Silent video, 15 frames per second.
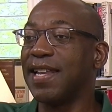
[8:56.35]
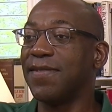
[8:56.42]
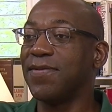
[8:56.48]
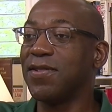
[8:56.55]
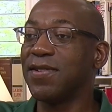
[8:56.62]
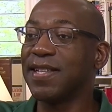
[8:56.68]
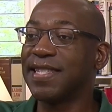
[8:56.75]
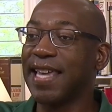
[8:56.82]
If
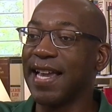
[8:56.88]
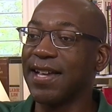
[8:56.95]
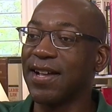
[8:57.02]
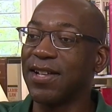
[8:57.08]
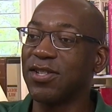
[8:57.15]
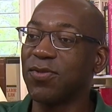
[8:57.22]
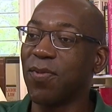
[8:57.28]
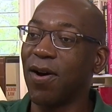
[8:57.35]
you could take
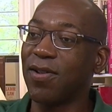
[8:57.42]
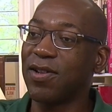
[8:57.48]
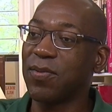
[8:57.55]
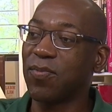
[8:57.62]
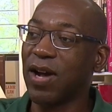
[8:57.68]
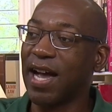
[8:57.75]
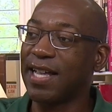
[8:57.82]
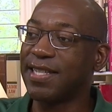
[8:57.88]
on smaller
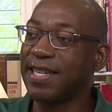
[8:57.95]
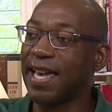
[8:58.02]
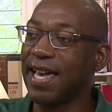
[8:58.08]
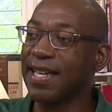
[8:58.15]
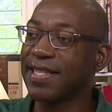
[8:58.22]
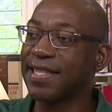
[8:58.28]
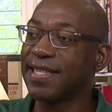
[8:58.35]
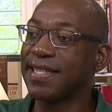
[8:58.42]

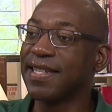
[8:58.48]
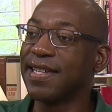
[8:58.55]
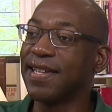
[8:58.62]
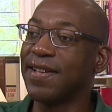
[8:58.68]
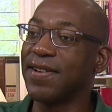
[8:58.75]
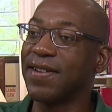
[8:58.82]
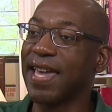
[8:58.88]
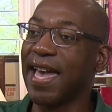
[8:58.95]
projects,
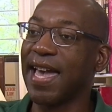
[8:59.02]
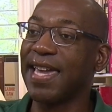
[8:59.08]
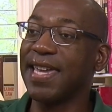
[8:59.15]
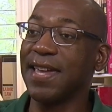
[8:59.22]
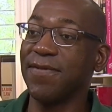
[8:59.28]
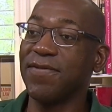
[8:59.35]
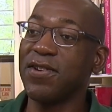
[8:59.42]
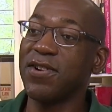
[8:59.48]
okay?
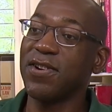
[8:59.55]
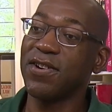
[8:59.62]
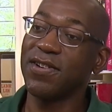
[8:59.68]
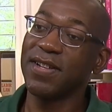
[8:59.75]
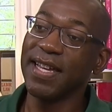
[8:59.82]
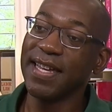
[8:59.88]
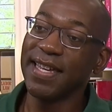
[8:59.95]
If you're